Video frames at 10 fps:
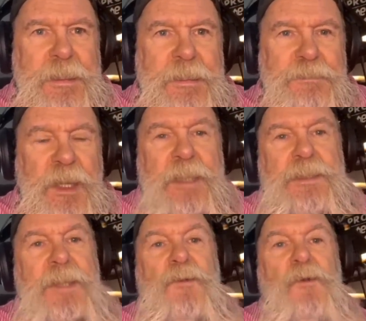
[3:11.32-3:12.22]
But he
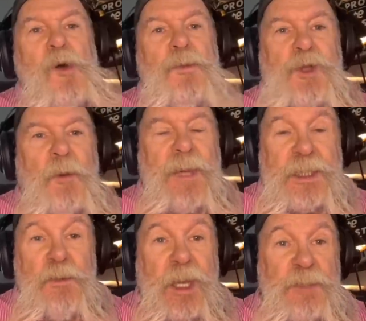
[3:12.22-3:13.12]
said the room was going to be
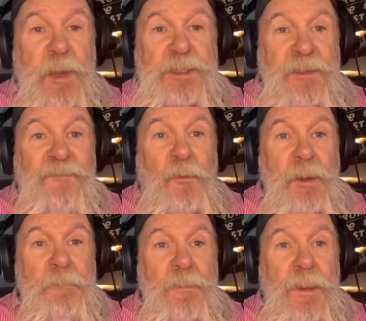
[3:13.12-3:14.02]
too expensive for
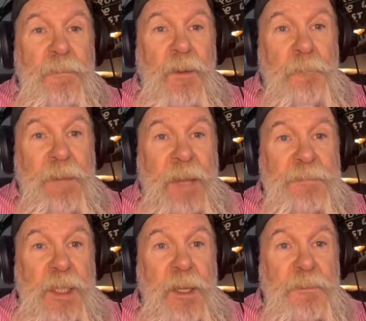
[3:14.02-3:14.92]
him all by
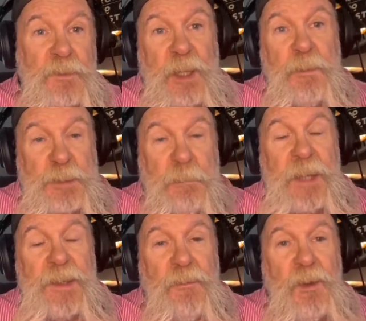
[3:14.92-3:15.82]
himself because he was
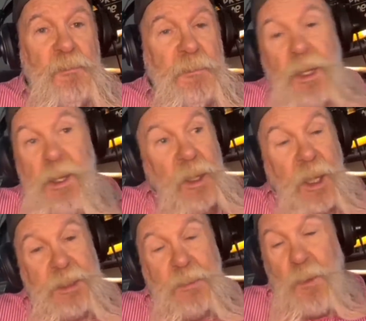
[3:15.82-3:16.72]
splitting the room.
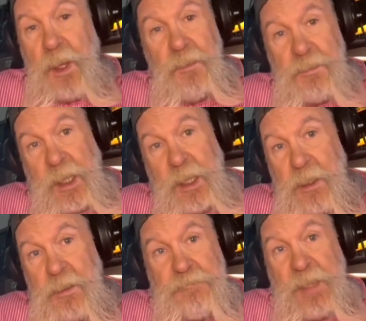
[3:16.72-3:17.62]
I said, "Well, I
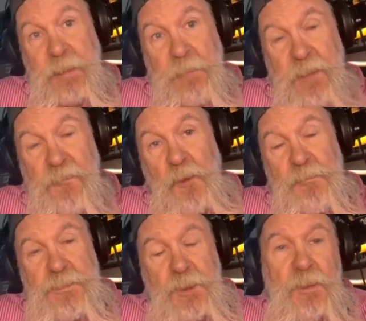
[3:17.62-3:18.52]
got a back
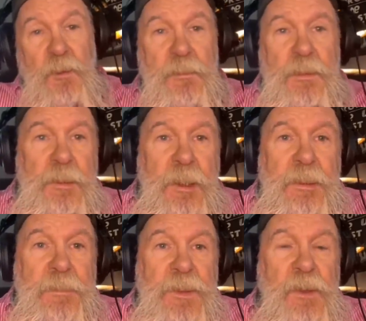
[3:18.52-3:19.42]
bedroom. You
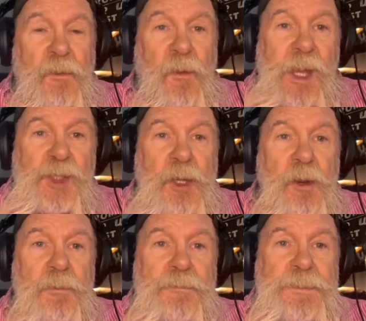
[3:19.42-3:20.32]
can crash
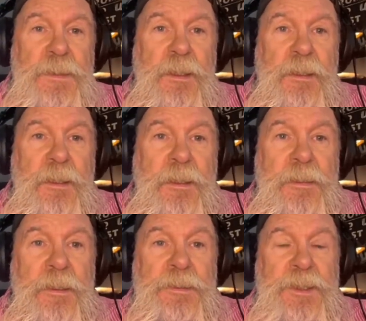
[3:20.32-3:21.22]
here."
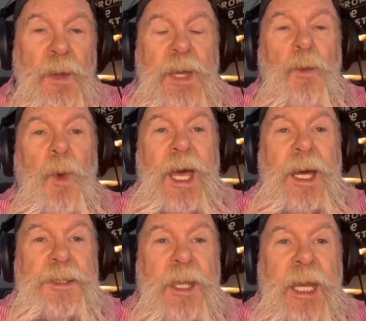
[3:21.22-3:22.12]
So he
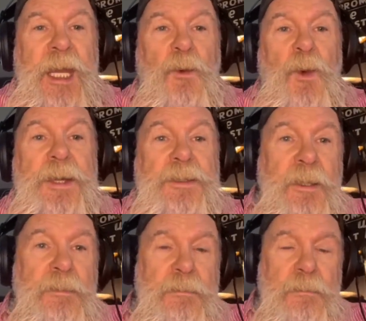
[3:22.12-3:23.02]
went, and we were
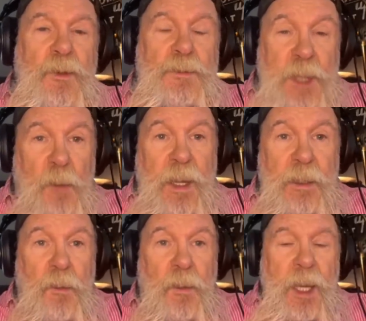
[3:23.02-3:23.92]
talking about
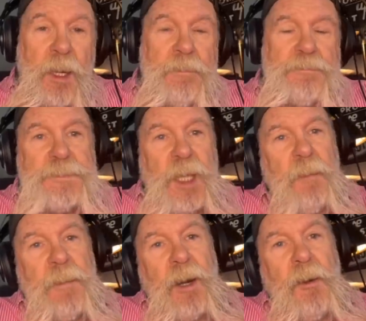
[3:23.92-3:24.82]
Cornette a little
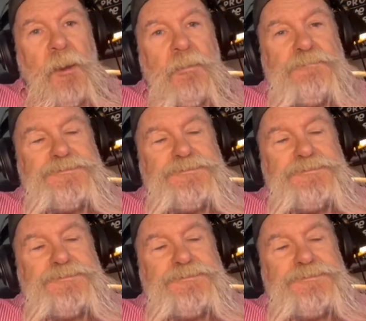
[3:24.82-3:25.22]
bit earlier.